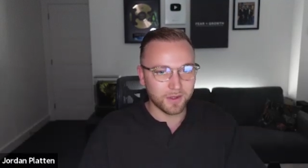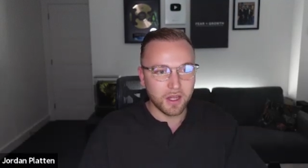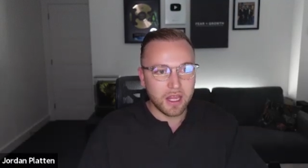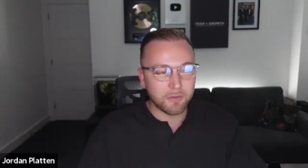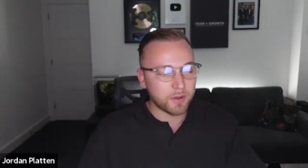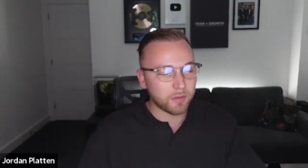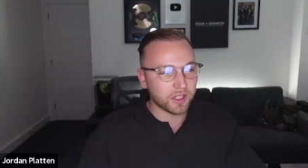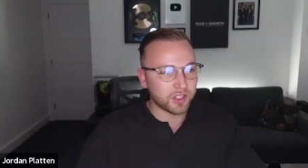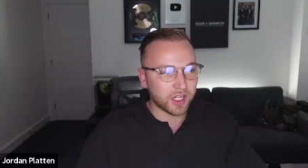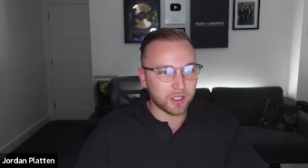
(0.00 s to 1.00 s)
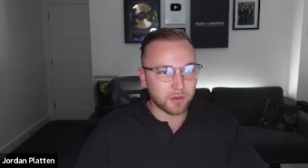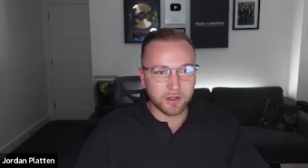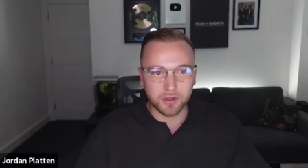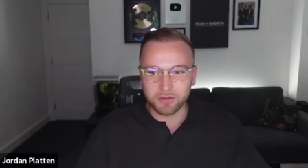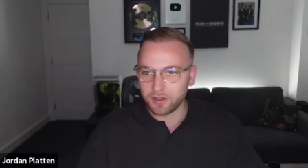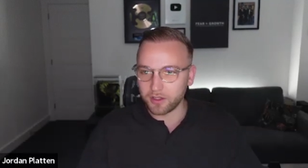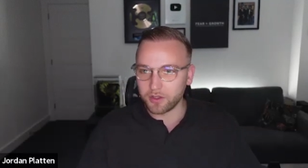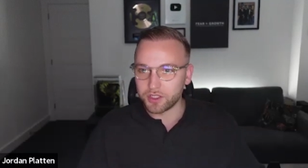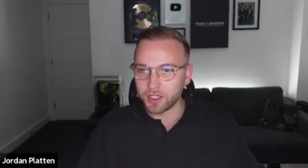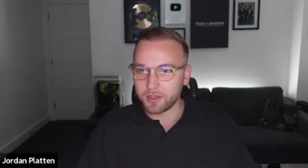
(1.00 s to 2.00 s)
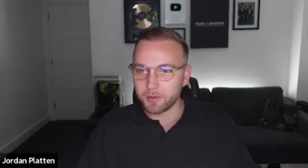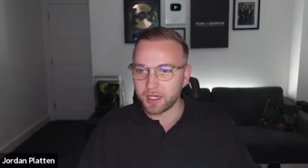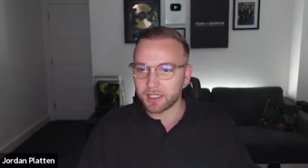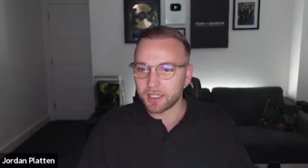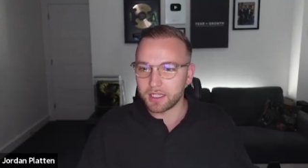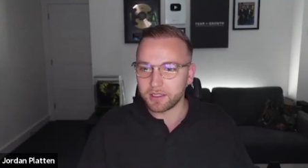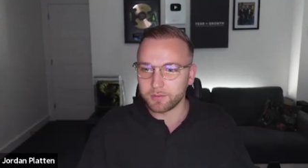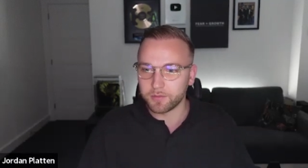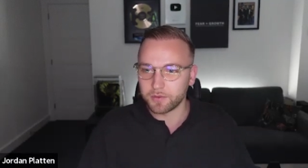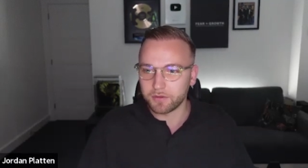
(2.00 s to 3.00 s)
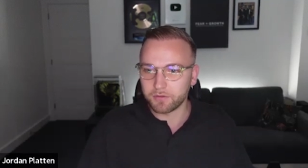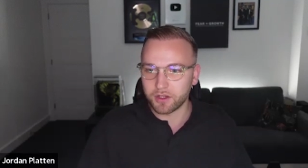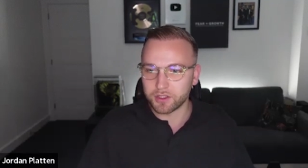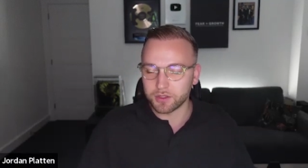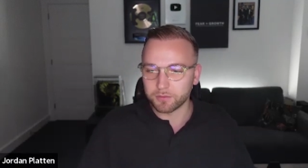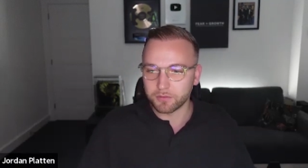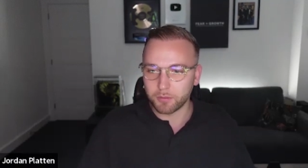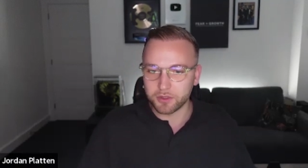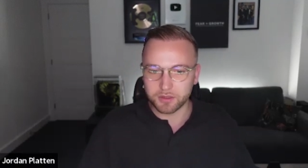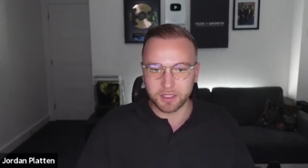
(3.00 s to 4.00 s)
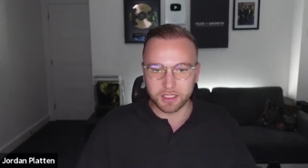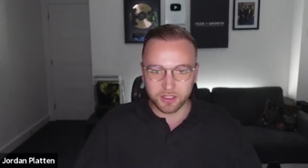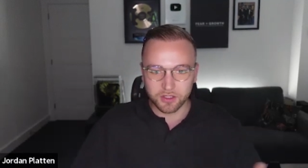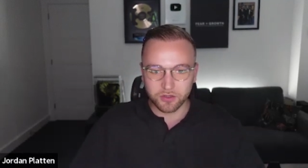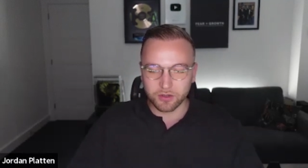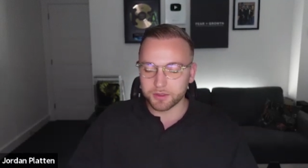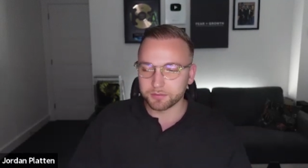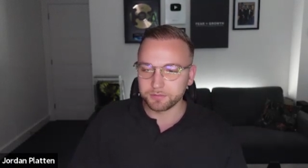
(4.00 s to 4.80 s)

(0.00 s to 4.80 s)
If people want to check you out, they want to follow your journey, where can they find you? I'll put some links in the description.